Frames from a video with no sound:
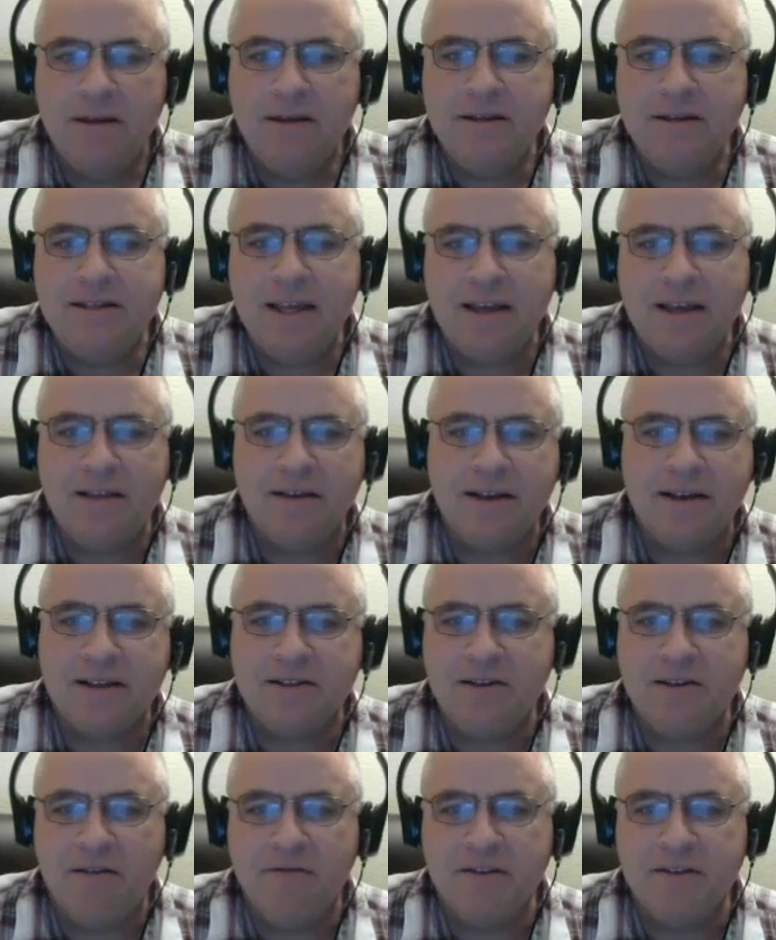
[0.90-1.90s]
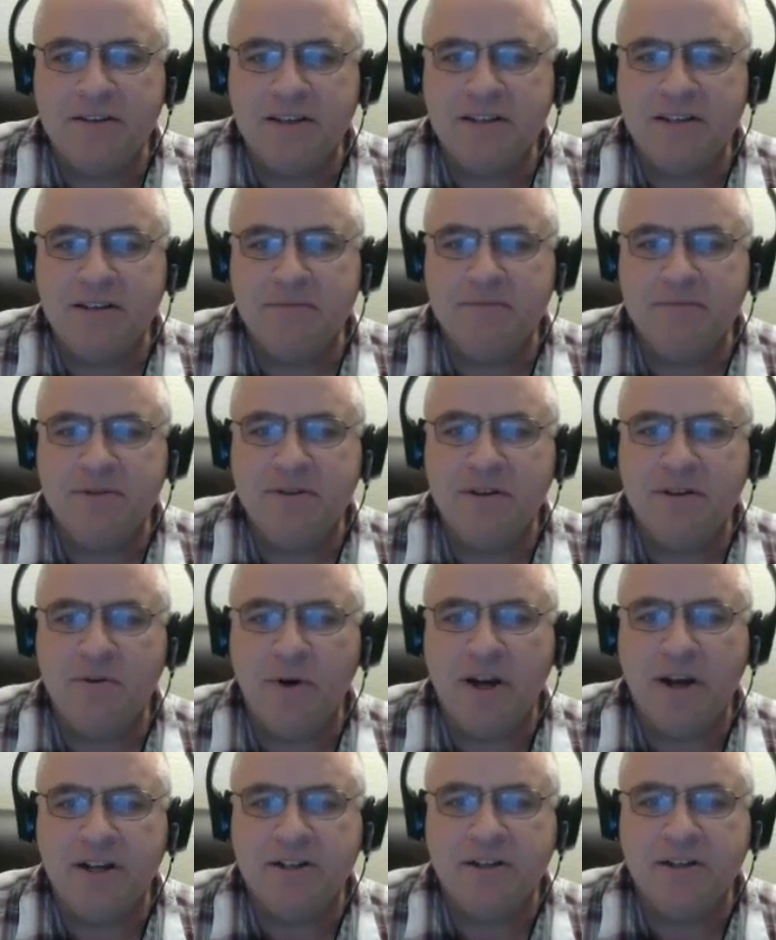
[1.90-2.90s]
Let's take a look at solving systems
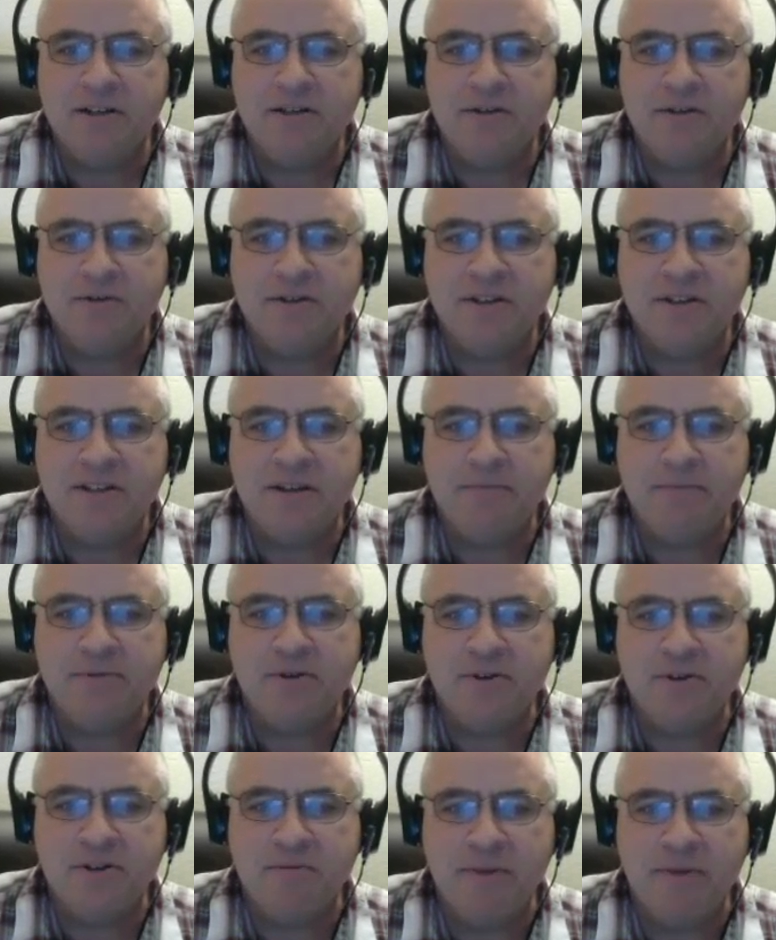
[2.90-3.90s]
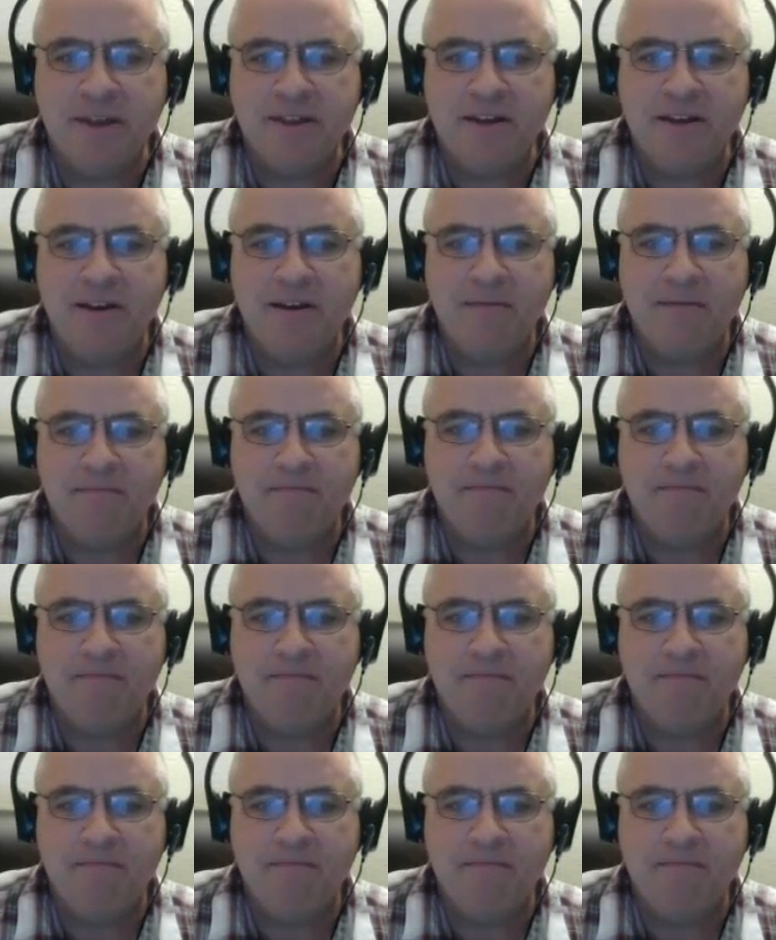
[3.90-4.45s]
equations using the substitution method.